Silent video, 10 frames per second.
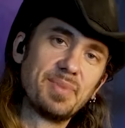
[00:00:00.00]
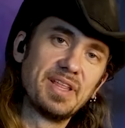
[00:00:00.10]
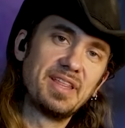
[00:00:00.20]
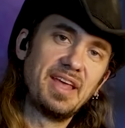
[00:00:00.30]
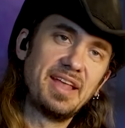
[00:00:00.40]

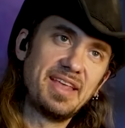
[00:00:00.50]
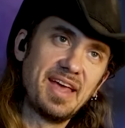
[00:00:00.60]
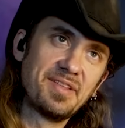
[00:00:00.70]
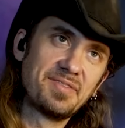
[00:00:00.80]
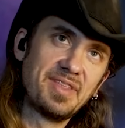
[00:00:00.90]
But at the
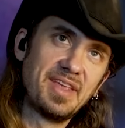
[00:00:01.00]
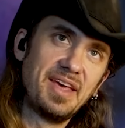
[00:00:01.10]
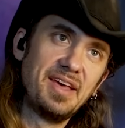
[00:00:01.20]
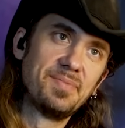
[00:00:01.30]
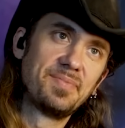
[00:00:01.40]
end of the
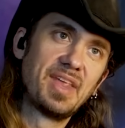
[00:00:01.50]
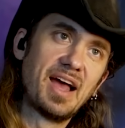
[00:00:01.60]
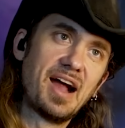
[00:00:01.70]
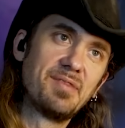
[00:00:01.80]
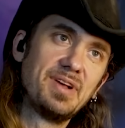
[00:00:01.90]
day,
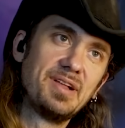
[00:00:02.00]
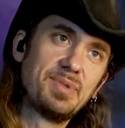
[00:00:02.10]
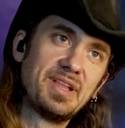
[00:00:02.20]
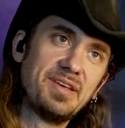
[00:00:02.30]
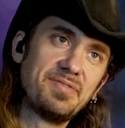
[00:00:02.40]
I really
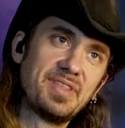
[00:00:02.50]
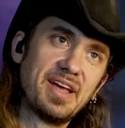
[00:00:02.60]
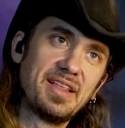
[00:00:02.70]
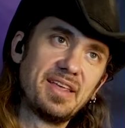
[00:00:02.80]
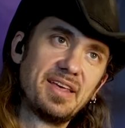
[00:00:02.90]
believe
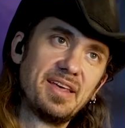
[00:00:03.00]
that